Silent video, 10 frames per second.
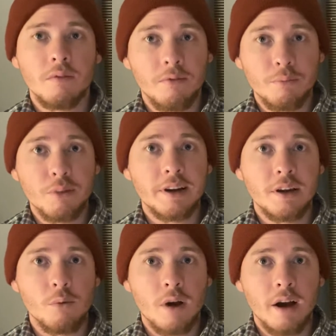Pretty
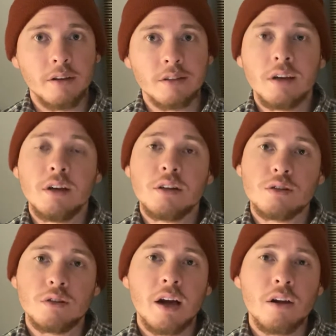wild. So
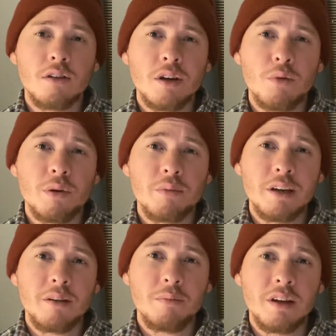not only would
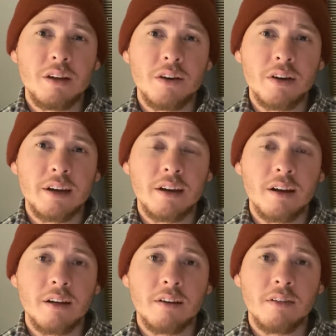we be curing
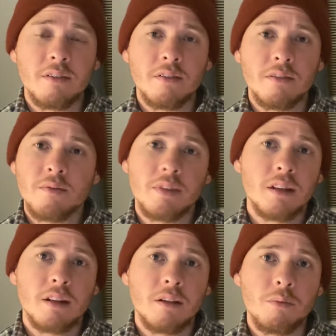
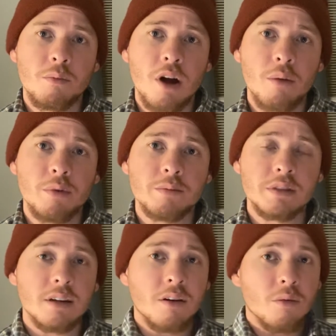problems
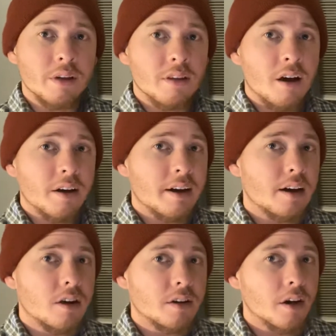with hunger here
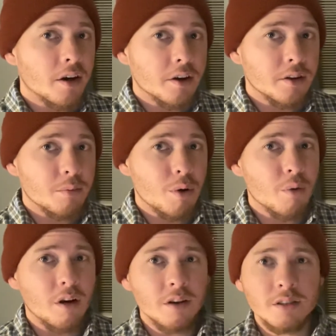on Earth, but we're
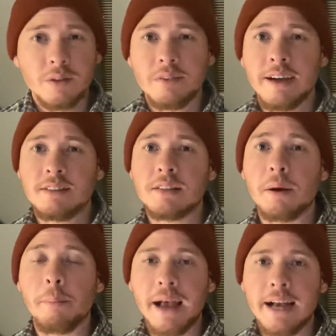also advancing
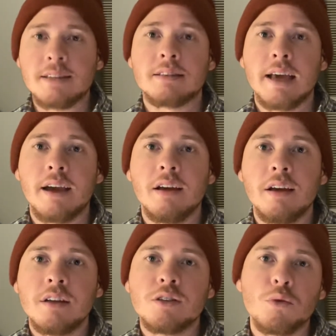past that
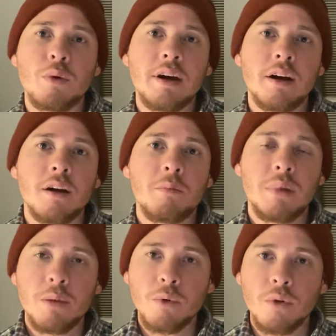to where
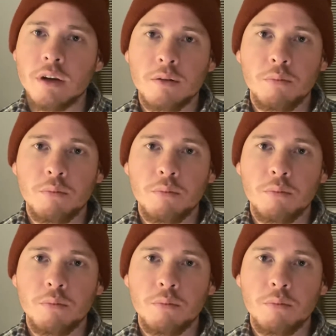people could